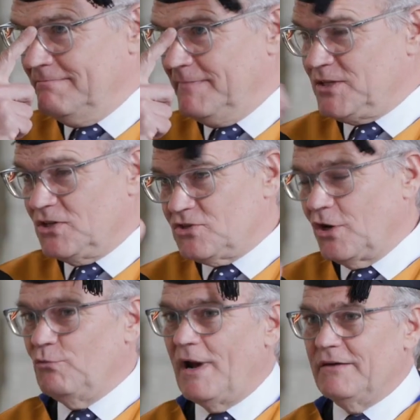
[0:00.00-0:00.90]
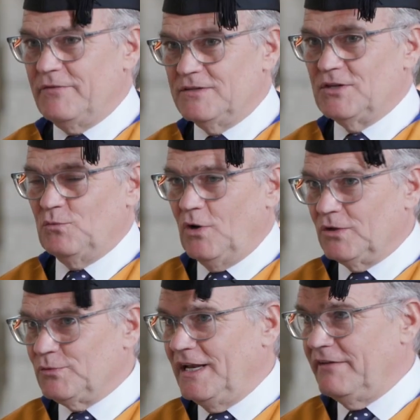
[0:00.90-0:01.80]
This is so relevant to the
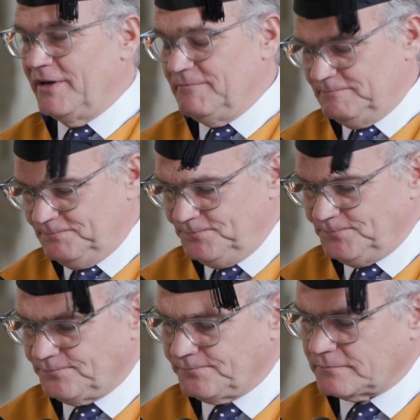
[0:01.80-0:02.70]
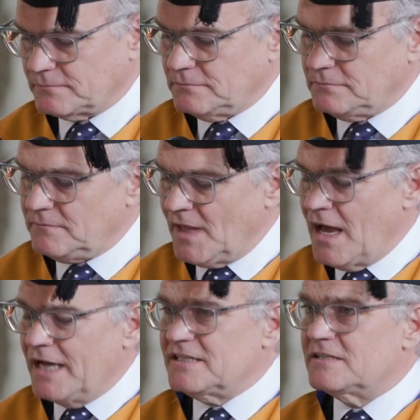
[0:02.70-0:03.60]
world we live in.
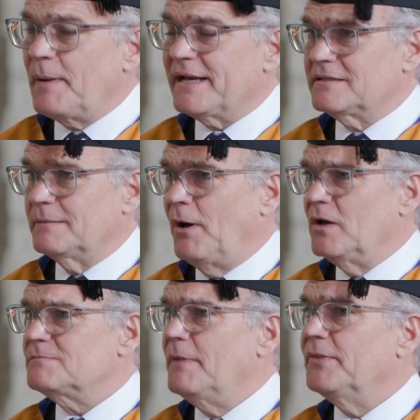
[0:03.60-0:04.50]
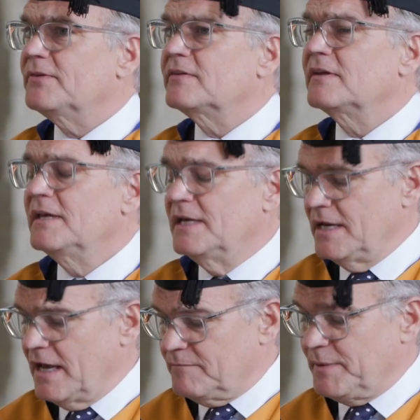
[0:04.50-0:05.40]
I suspect the past month
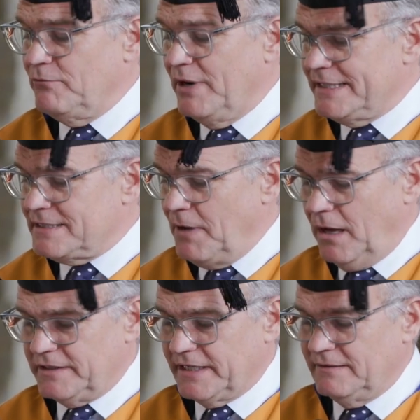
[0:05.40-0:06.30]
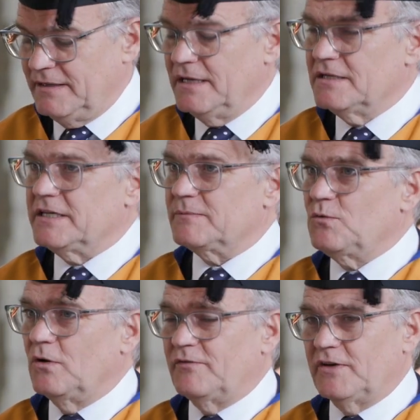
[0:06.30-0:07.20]
have been really demanding. CIPS
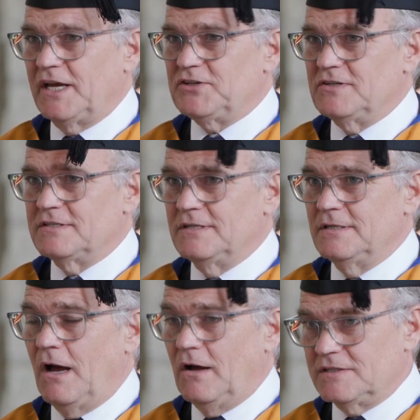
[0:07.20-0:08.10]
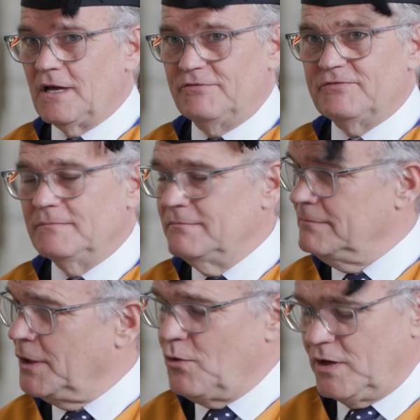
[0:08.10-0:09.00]
qualifications are tough,
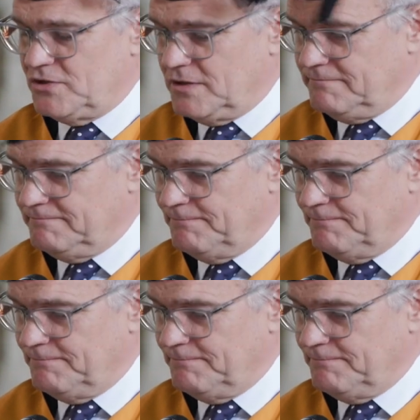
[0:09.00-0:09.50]
no question.